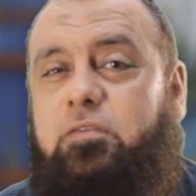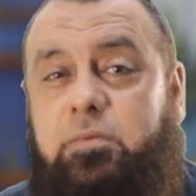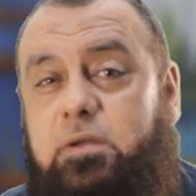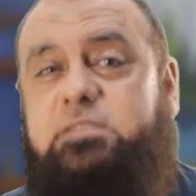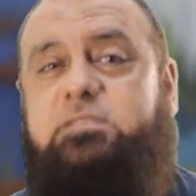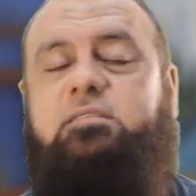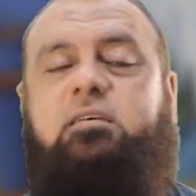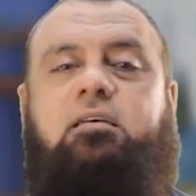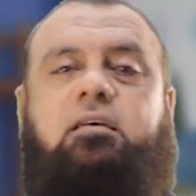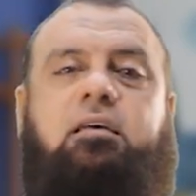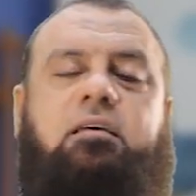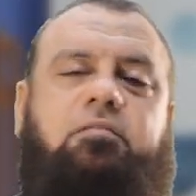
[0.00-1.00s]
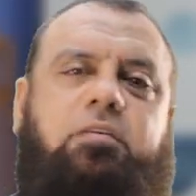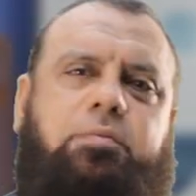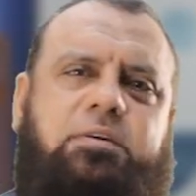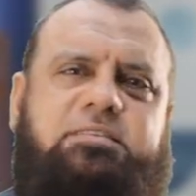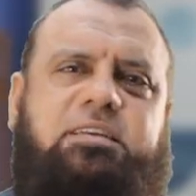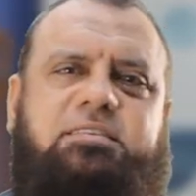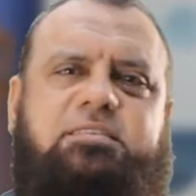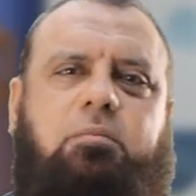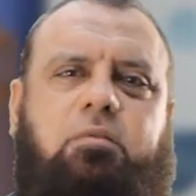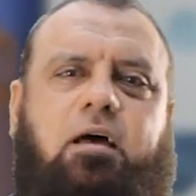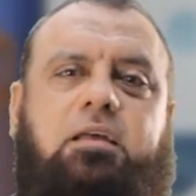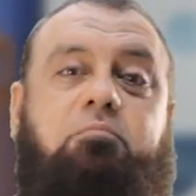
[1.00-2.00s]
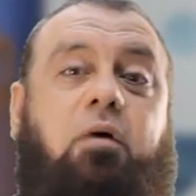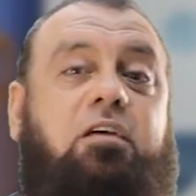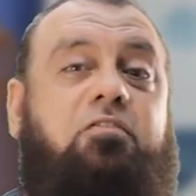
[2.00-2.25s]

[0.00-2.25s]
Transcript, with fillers: the breast The breast is supplied by